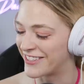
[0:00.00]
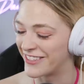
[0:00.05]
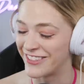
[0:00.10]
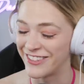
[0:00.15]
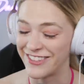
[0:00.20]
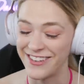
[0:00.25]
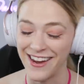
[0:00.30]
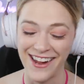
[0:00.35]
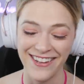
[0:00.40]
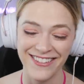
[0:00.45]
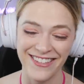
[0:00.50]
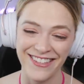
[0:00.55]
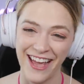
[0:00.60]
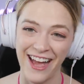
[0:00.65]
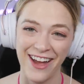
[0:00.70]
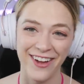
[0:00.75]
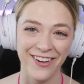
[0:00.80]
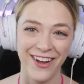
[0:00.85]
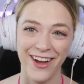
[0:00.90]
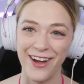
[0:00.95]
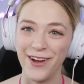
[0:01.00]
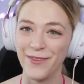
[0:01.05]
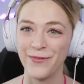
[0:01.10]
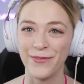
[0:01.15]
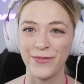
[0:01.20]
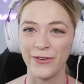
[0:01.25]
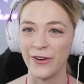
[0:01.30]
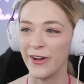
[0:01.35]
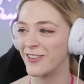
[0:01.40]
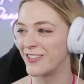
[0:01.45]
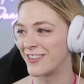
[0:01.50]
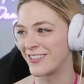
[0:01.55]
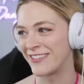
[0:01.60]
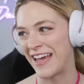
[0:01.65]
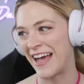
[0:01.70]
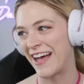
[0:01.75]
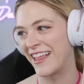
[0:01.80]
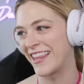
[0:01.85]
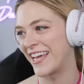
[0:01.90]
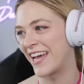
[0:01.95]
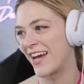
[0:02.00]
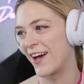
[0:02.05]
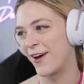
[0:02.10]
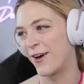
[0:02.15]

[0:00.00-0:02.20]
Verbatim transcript: does not sound up Rose's alley at